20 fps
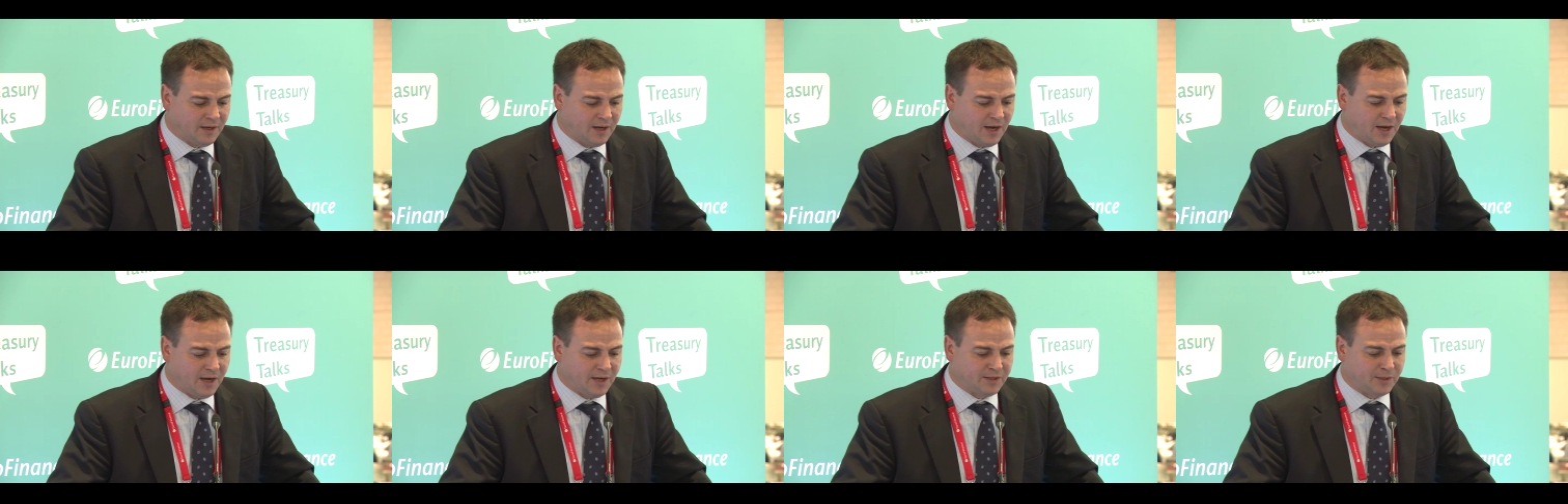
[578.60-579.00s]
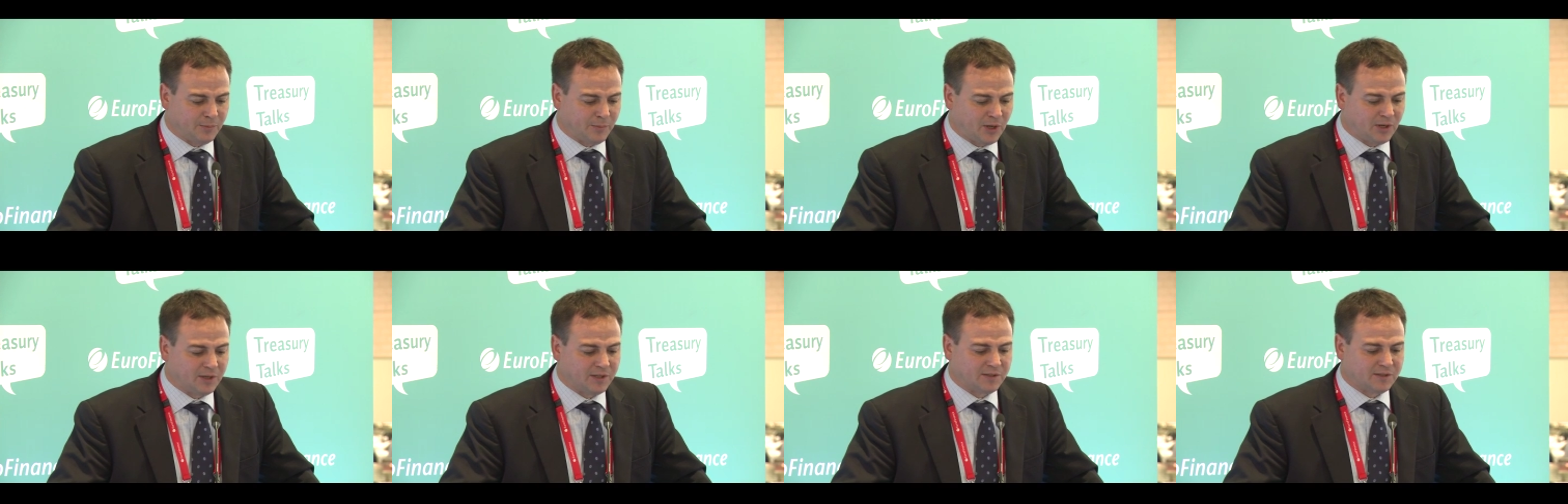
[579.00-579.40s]

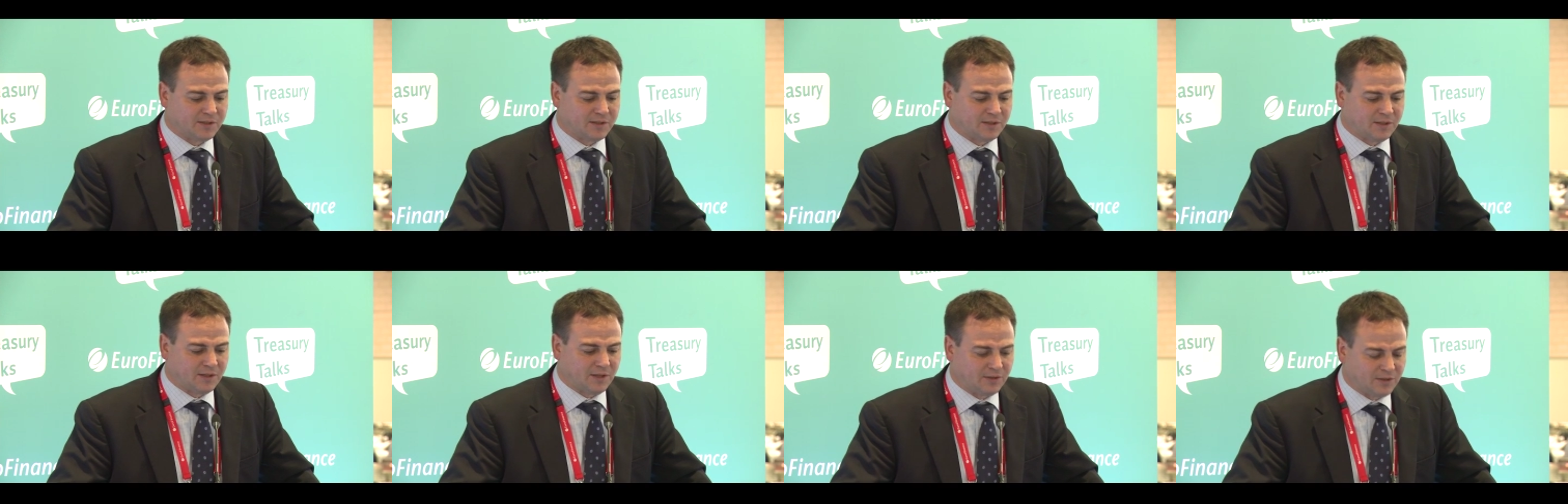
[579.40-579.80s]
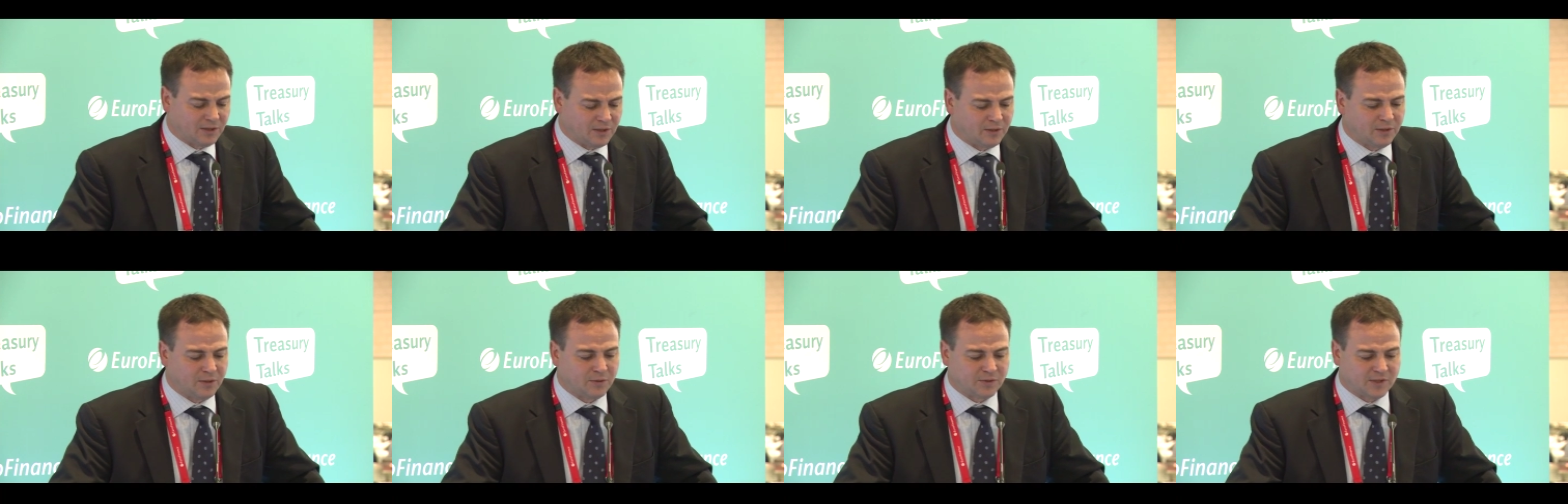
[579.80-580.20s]
The
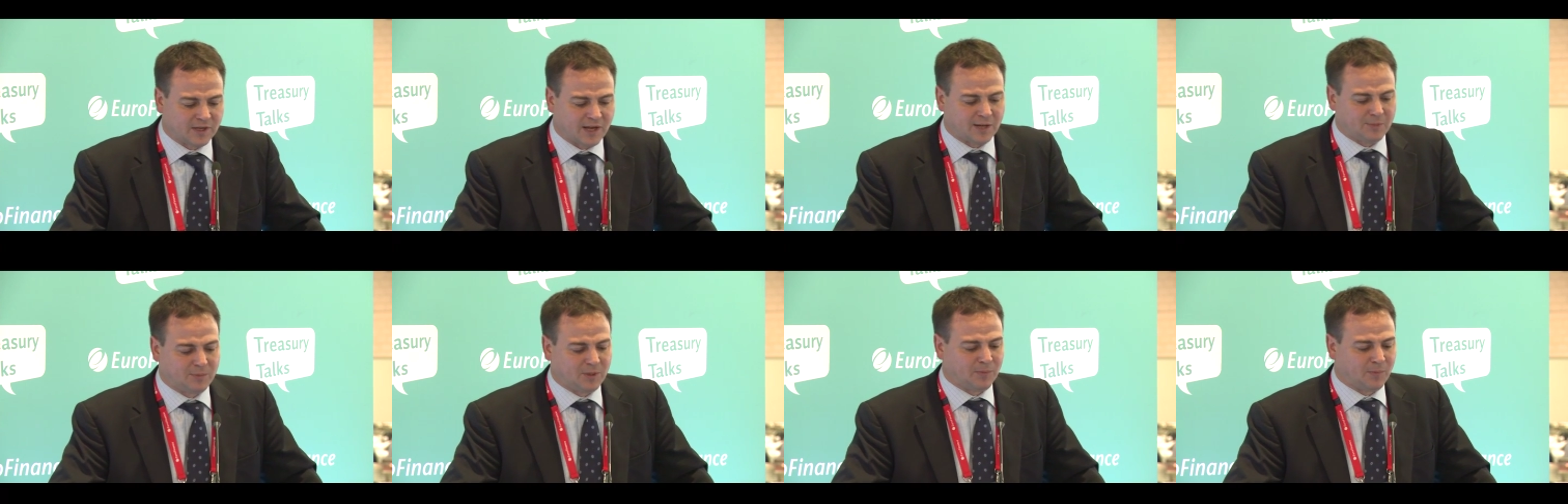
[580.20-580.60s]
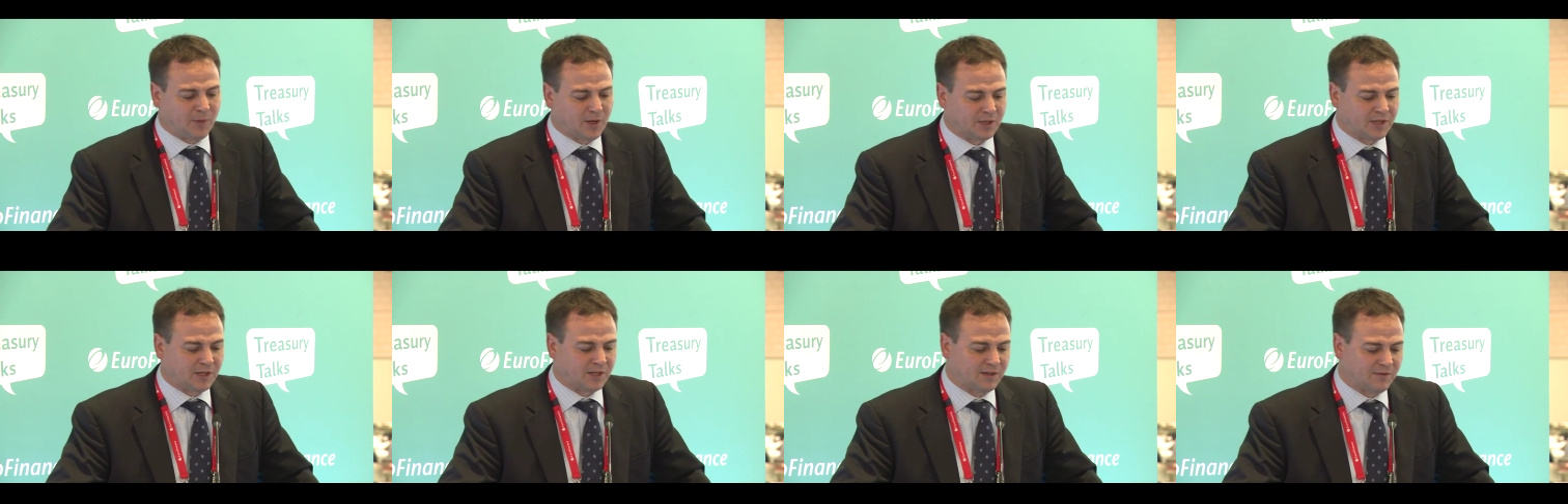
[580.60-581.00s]
loan's got to be
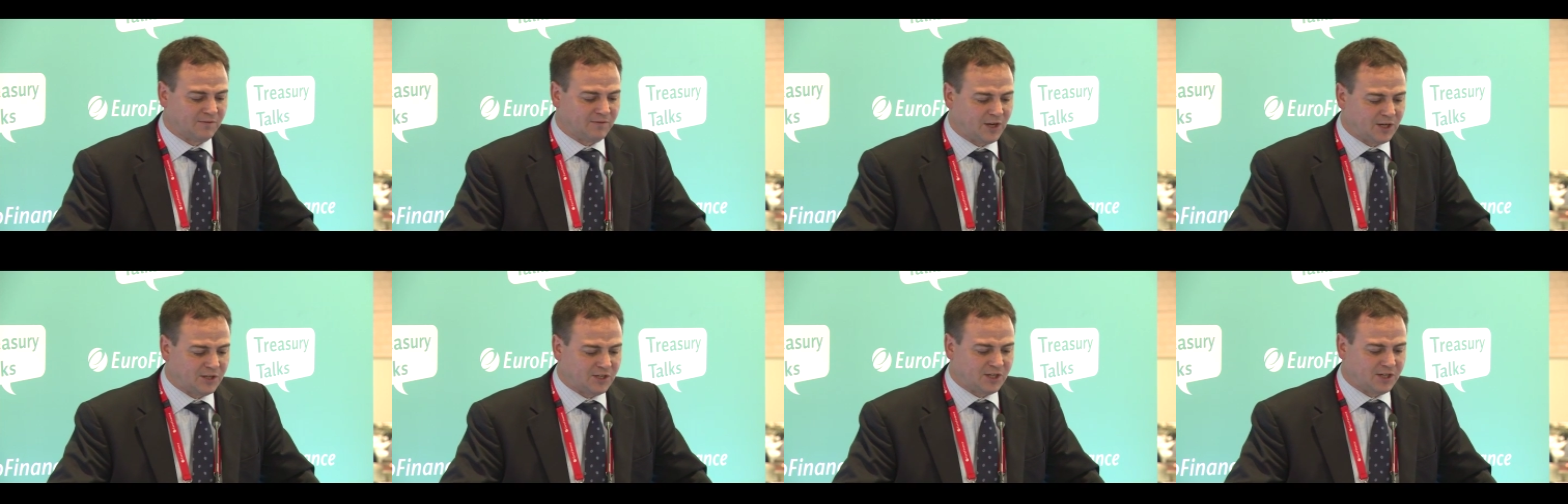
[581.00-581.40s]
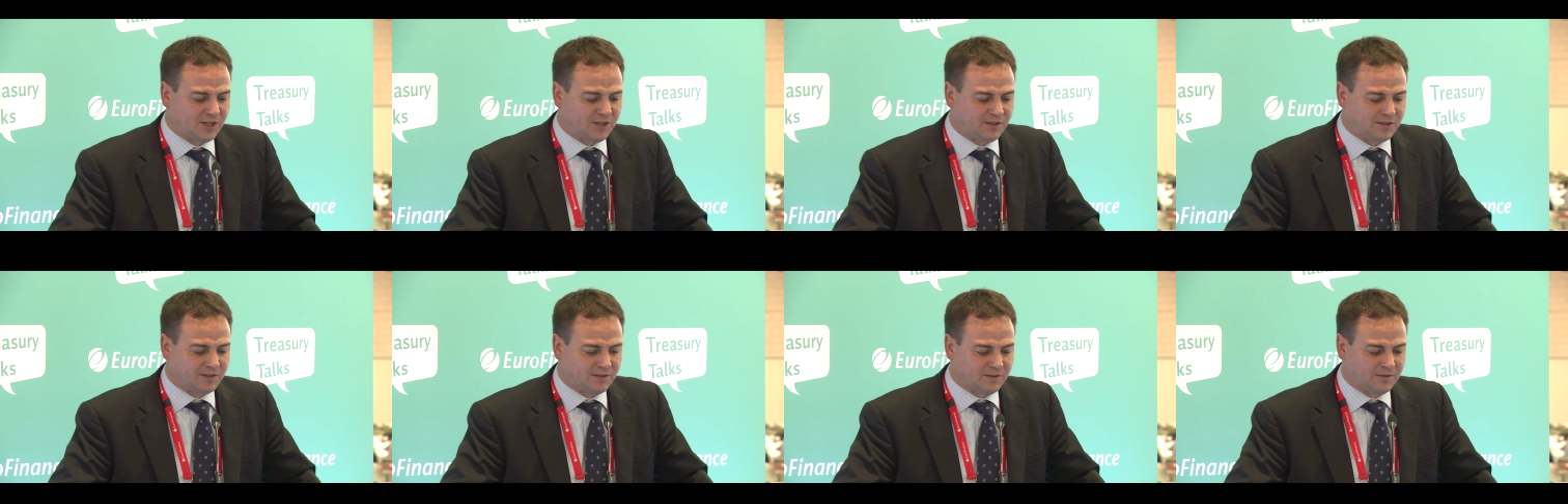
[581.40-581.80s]
market
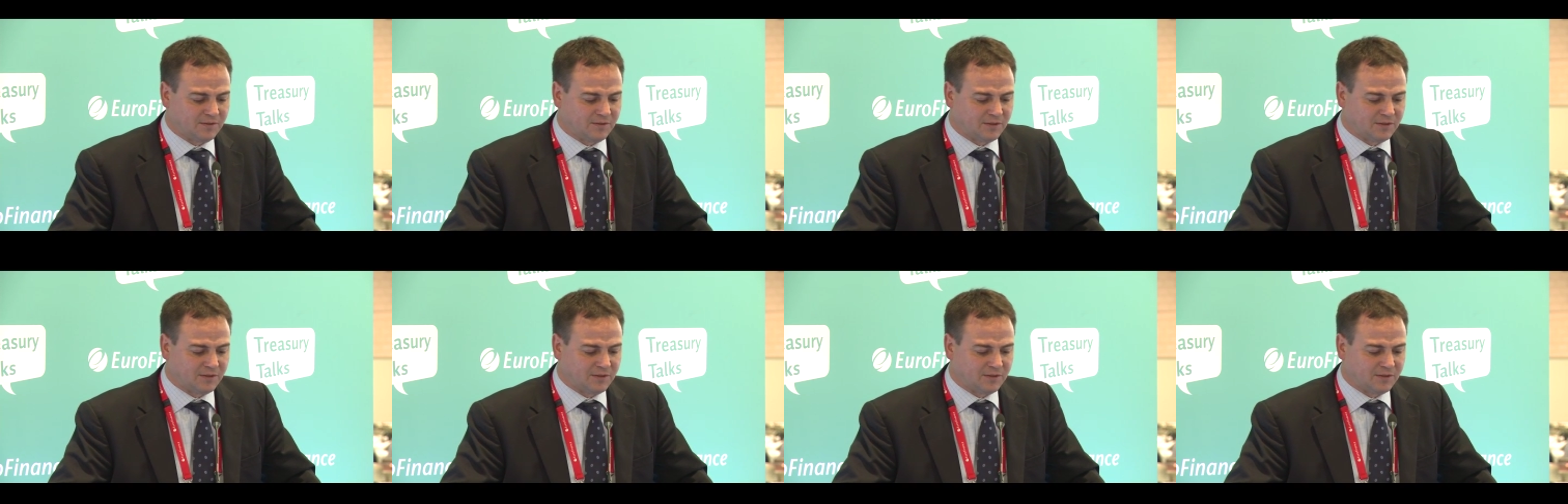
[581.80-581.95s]
convention.